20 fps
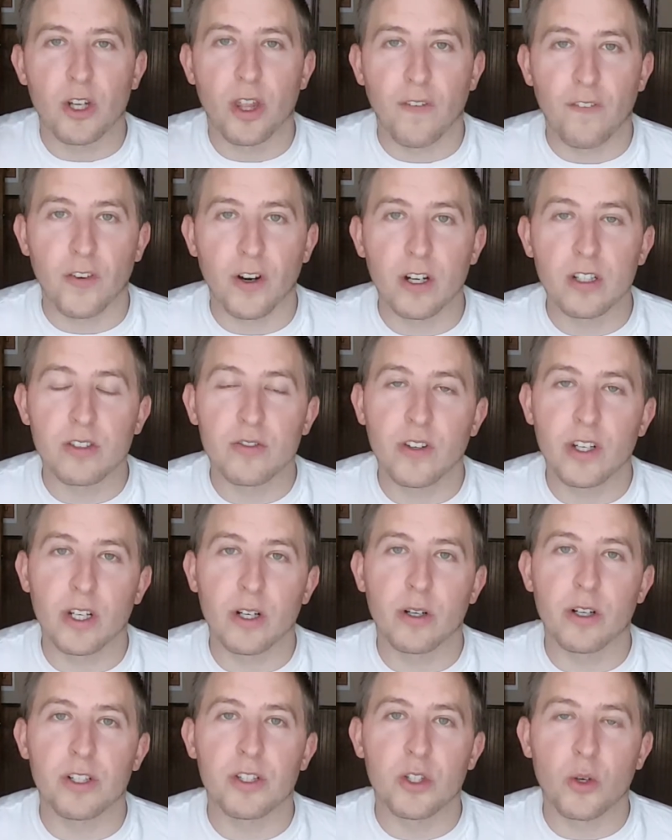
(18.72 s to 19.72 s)
So the first
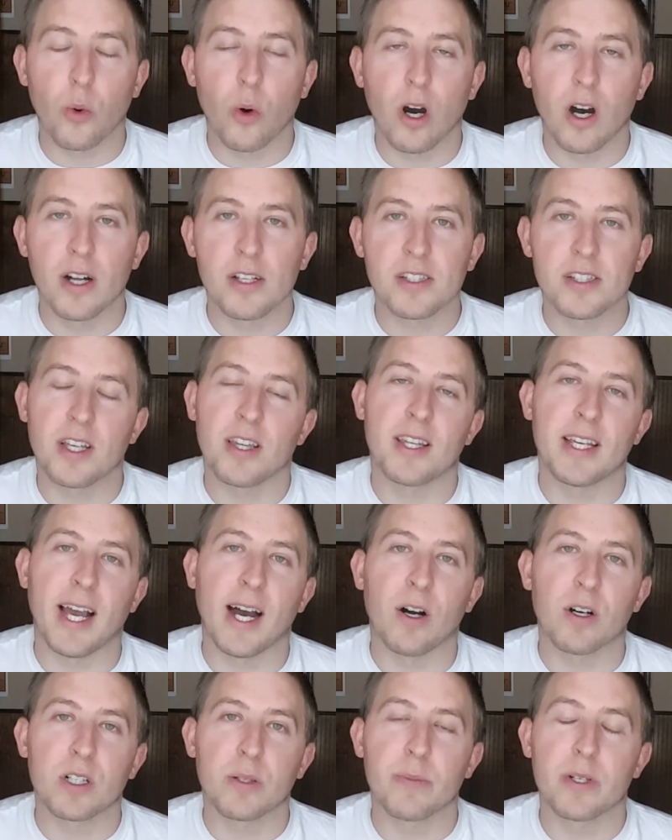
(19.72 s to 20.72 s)
video is Quants, The
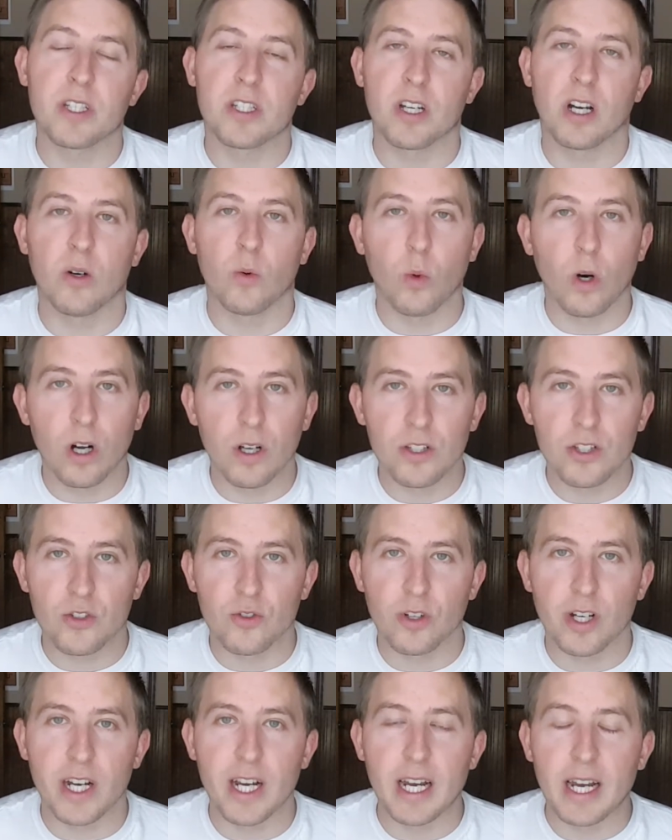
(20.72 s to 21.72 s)
Alchemist on Wall
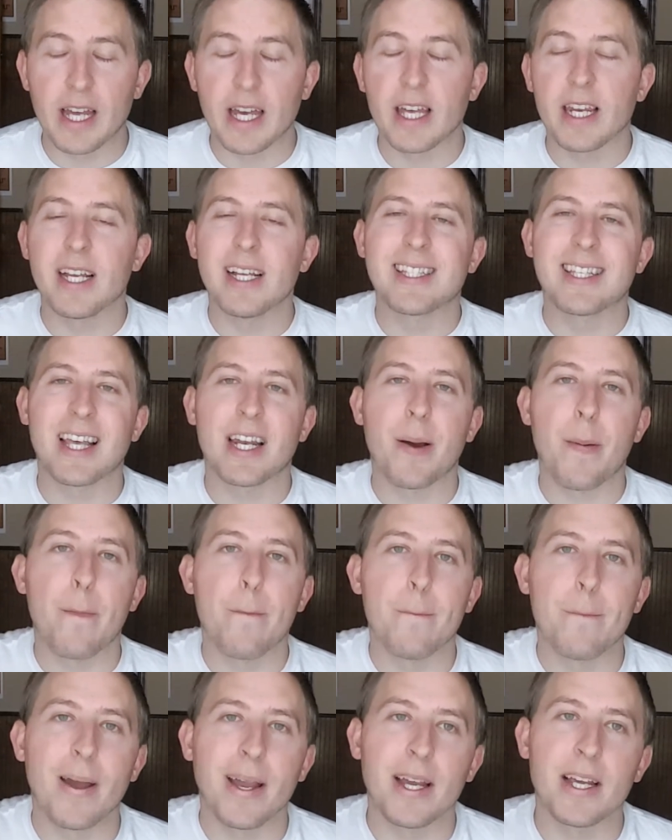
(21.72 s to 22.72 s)
Street. It is an
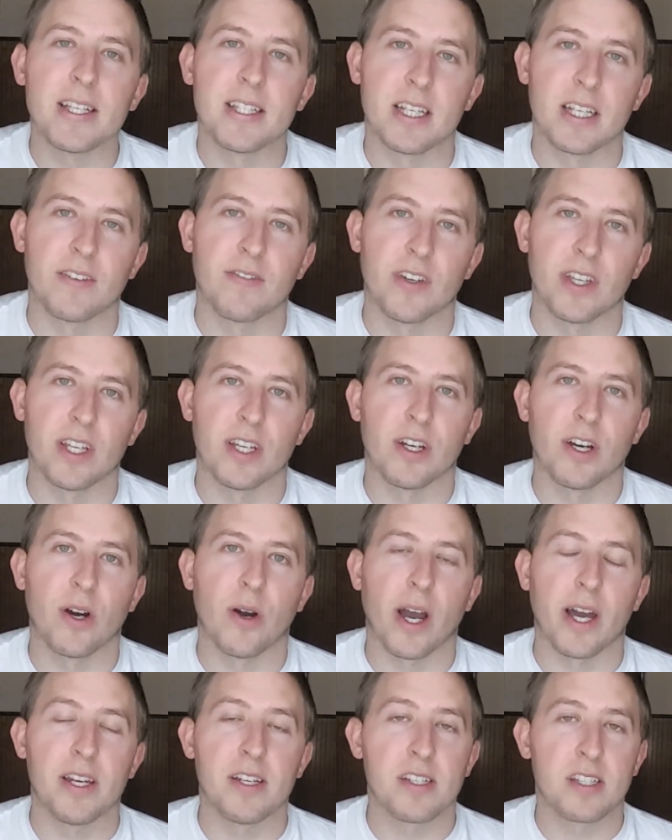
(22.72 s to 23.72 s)
amazing video.
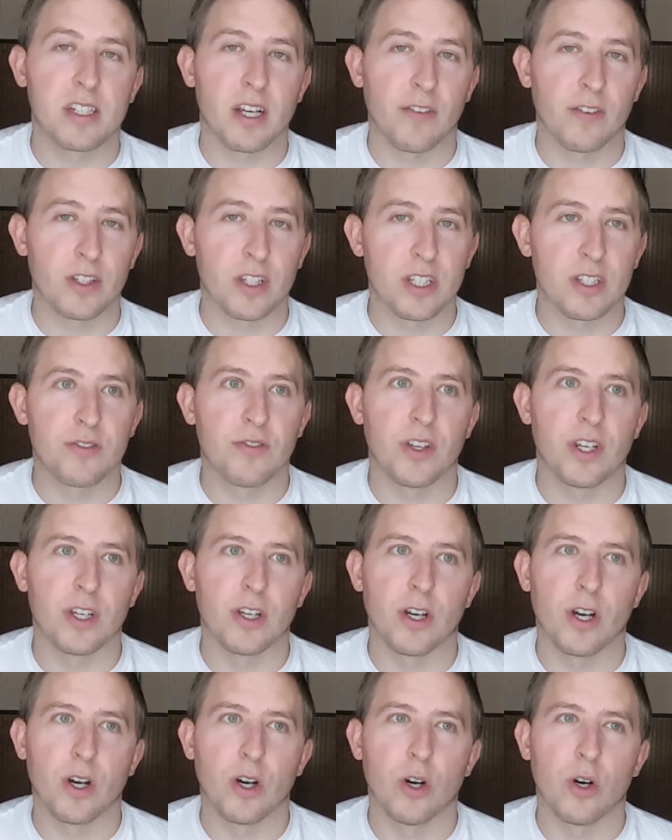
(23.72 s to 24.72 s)
I discovered this
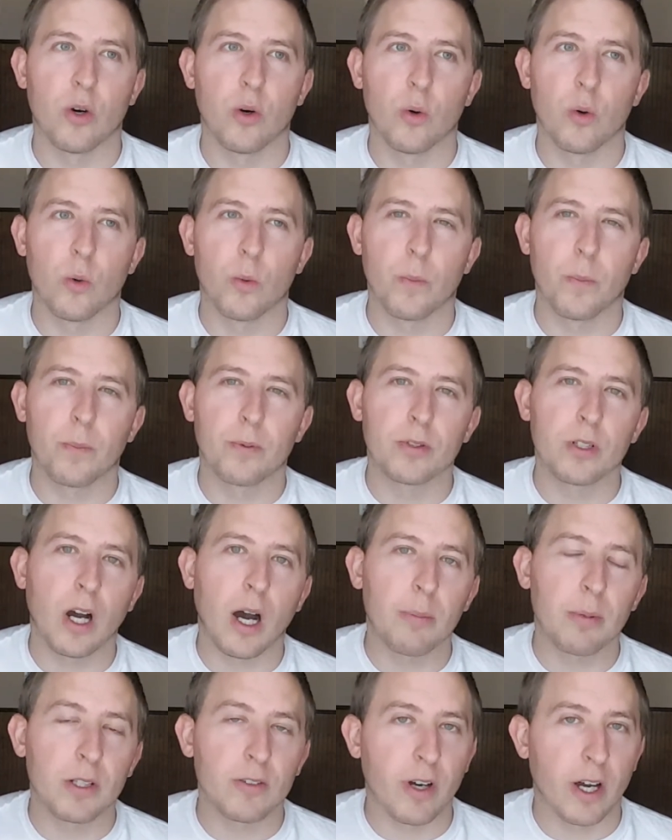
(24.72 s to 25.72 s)
video
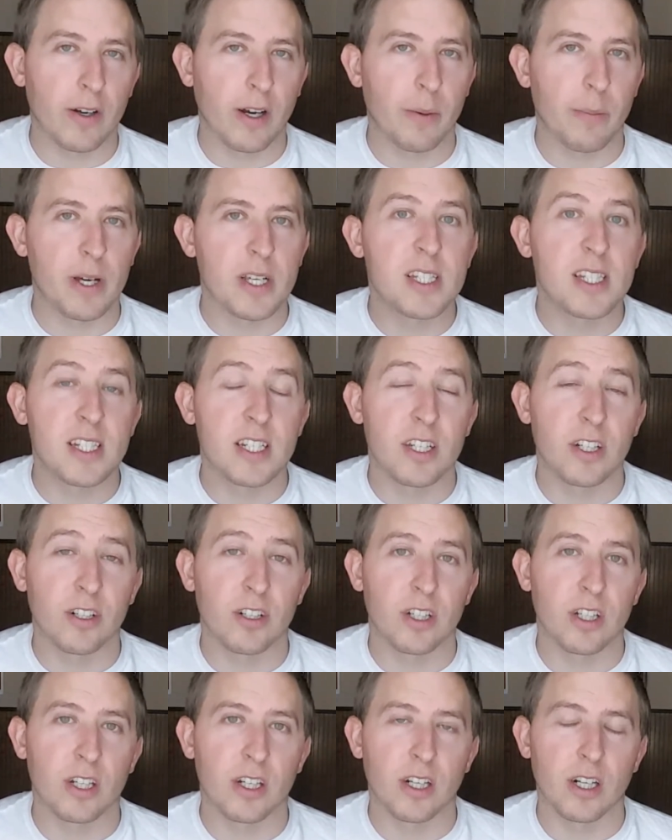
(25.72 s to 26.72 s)
probably right around my senior
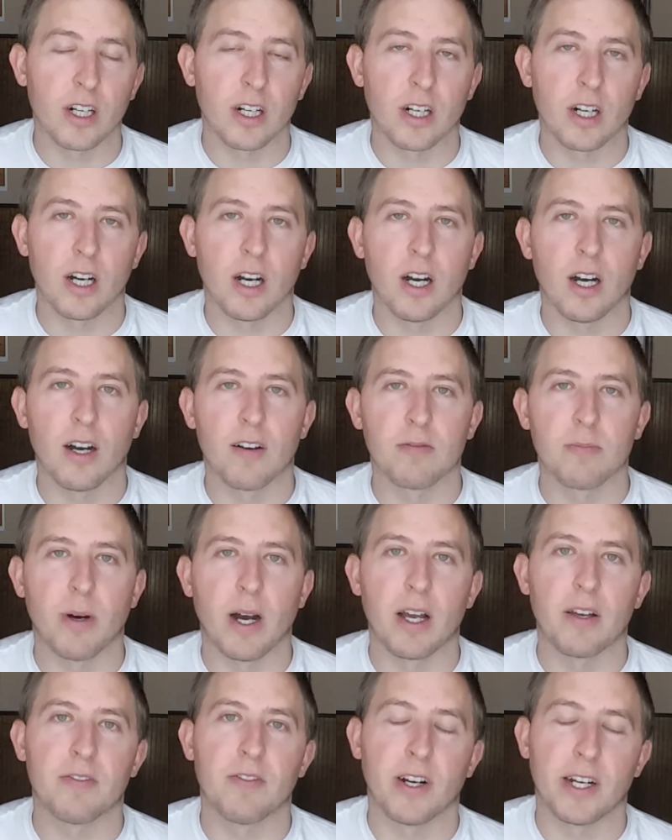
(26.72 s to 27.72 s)
year of
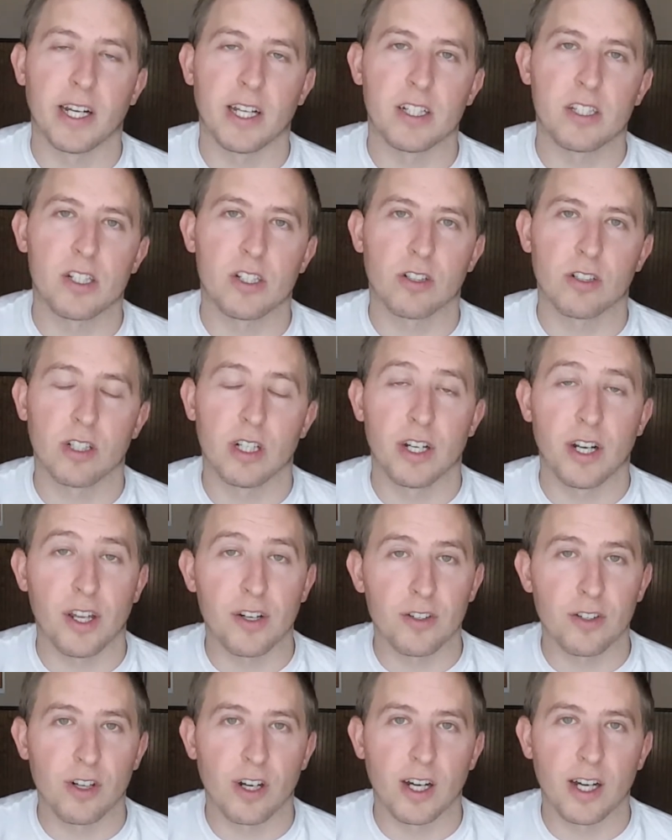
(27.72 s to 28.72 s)
my finance degree in
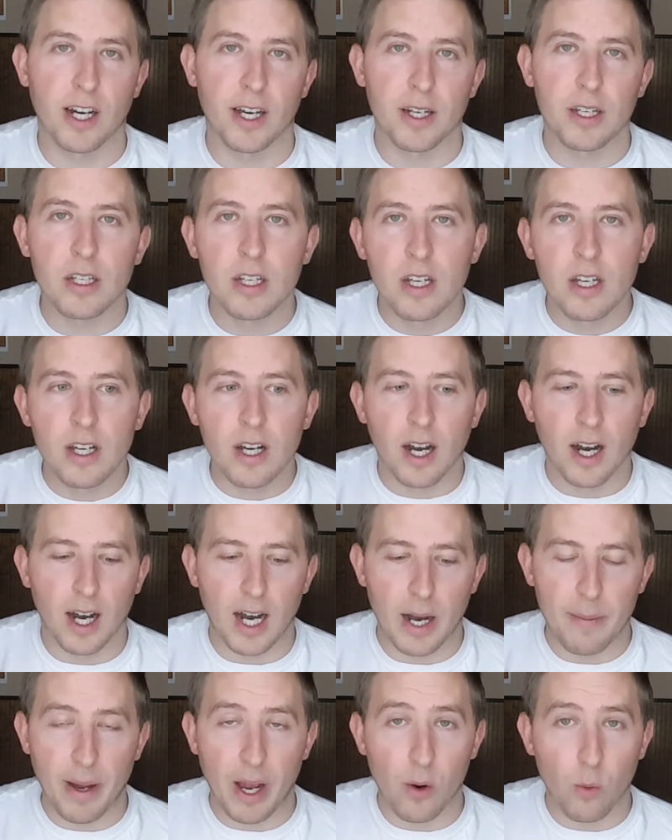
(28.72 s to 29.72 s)
undergrad um,
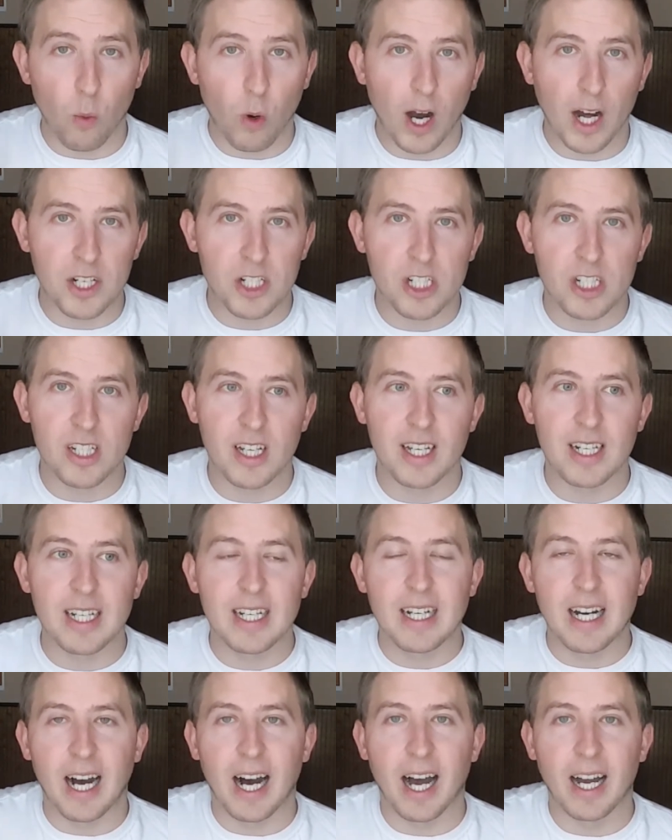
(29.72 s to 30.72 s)
I watched
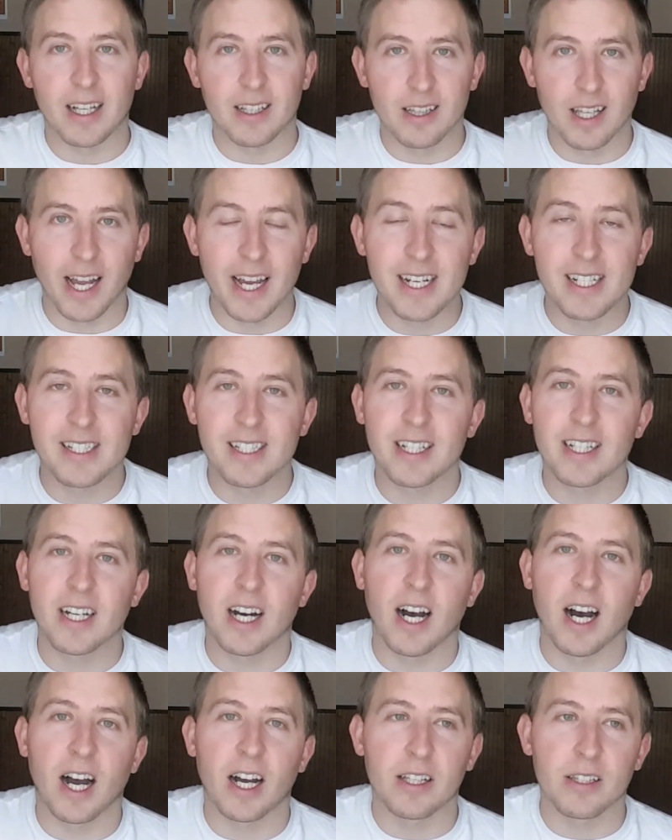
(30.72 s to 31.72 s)
it, I liked it,
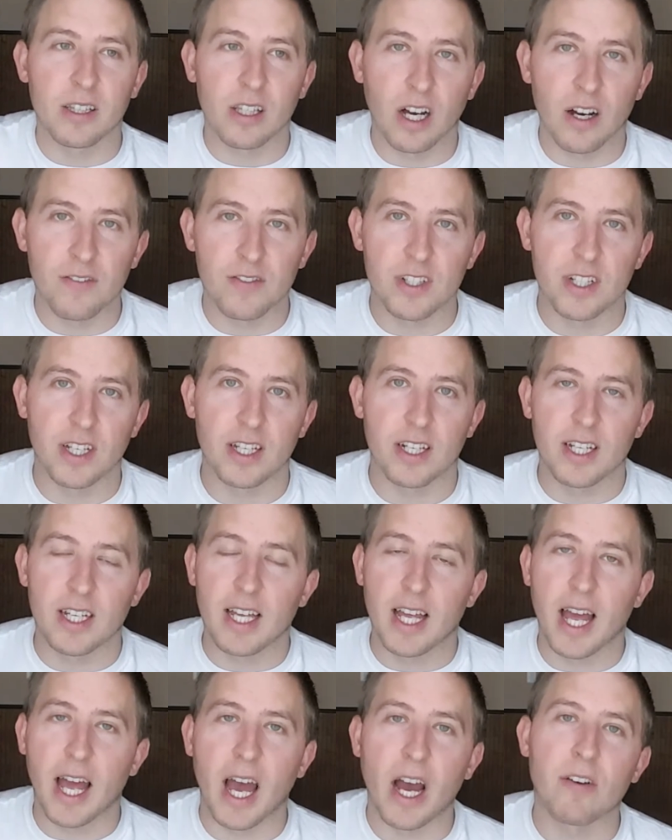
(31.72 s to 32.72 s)
I loved it.
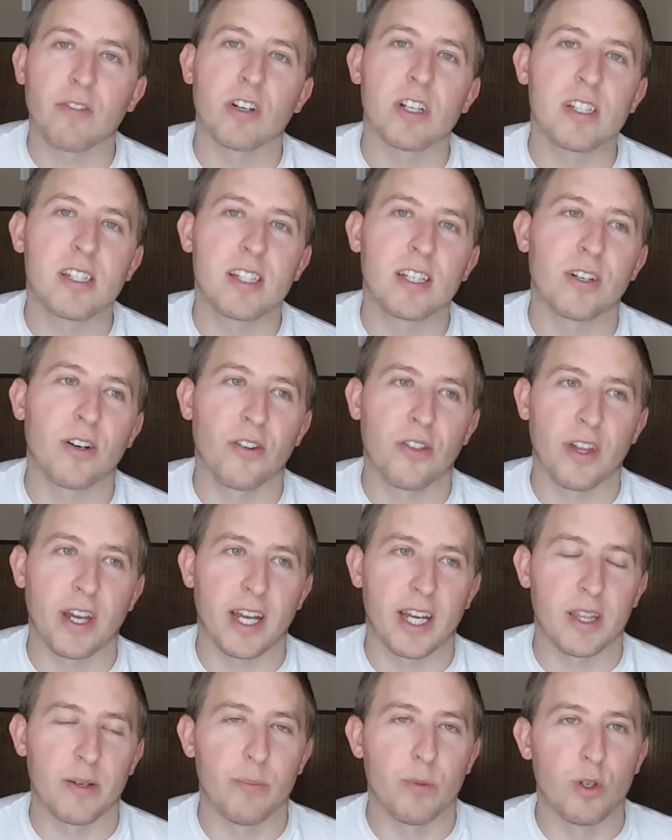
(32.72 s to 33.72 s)
Every single
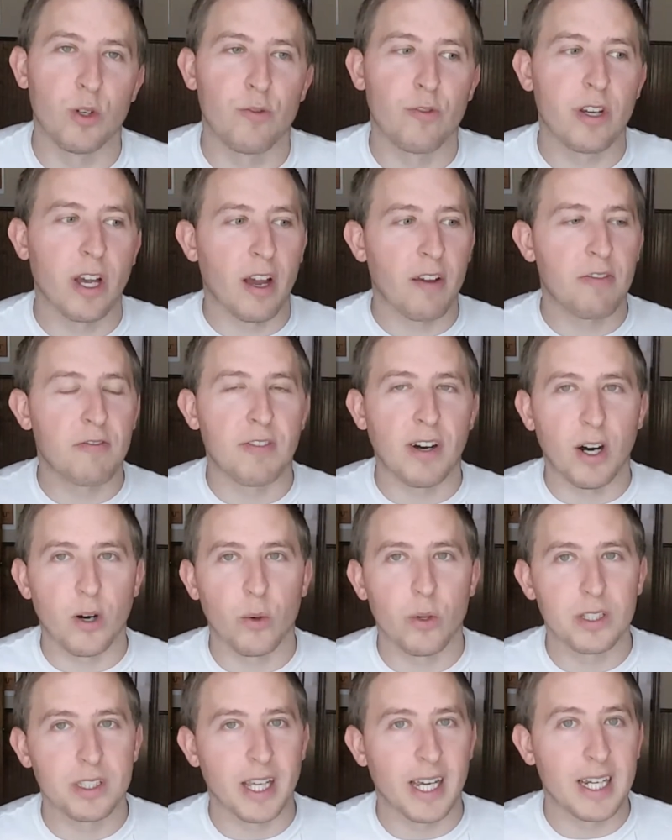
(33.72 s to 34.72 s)
thing in the movie I
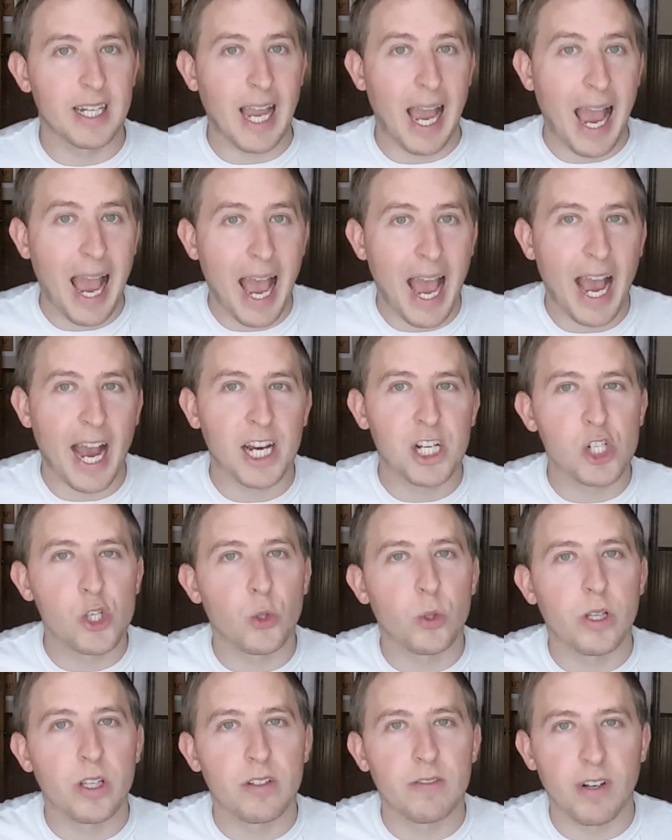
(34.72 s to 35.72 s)
felt was like
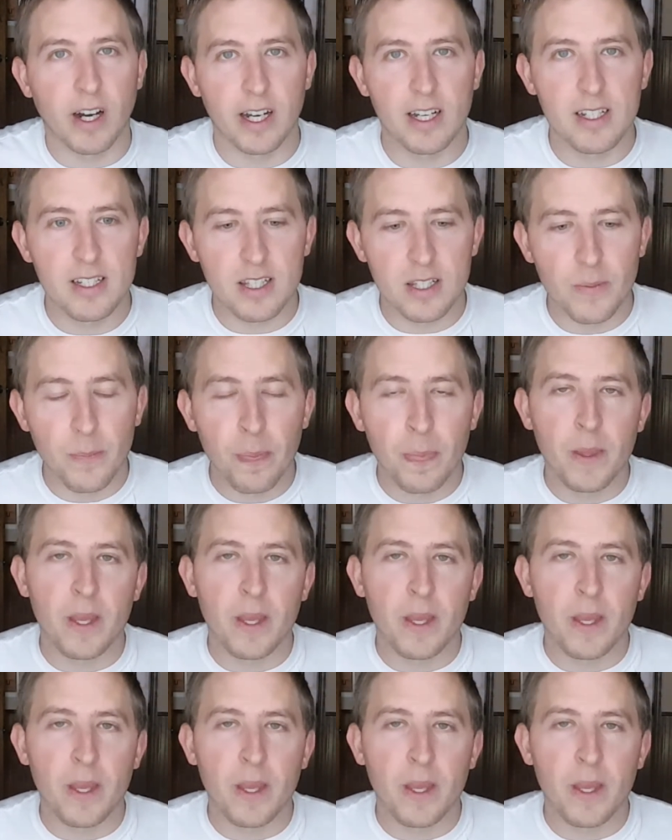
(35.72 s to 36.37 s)
actual advice.